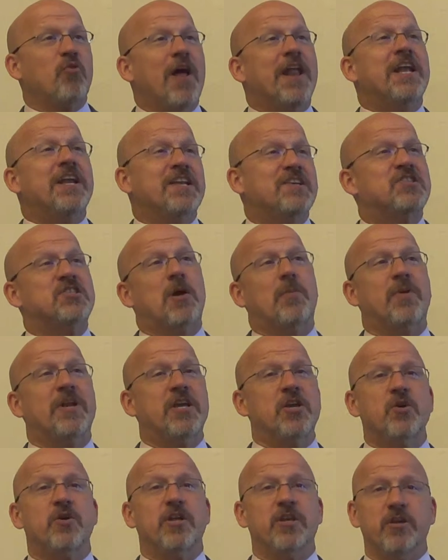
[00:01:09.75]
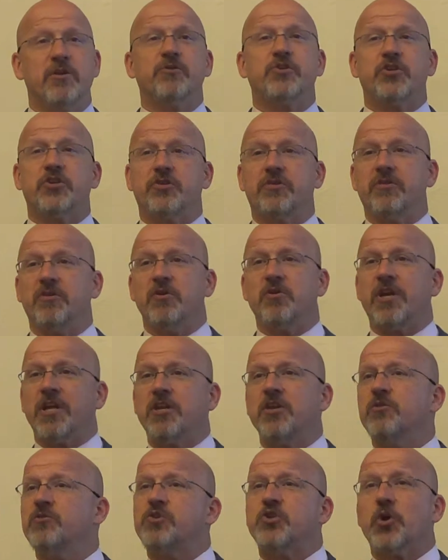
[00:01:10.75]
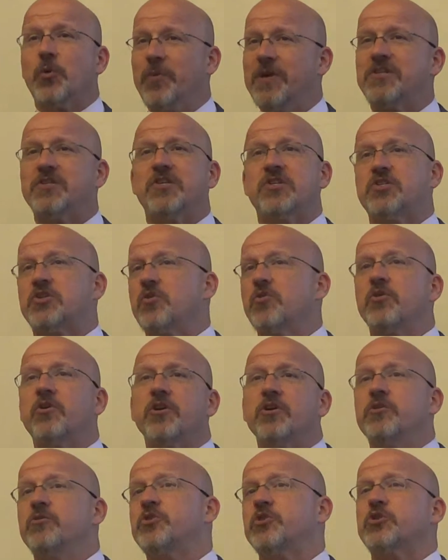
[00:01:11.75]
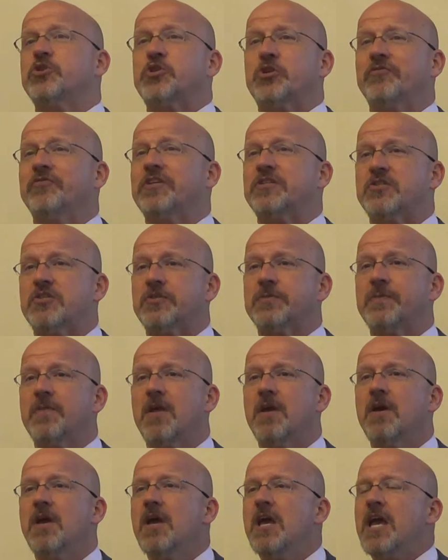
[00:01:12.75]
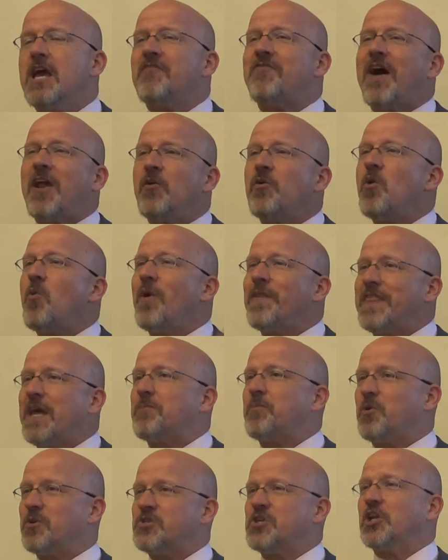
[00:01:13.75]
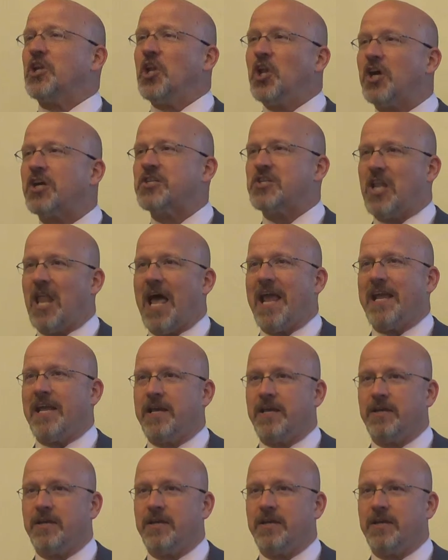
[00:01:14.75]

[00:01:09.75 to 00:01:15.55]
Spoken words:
run into somebody who can use your business or who can use your service. If I don't know what that person looks like,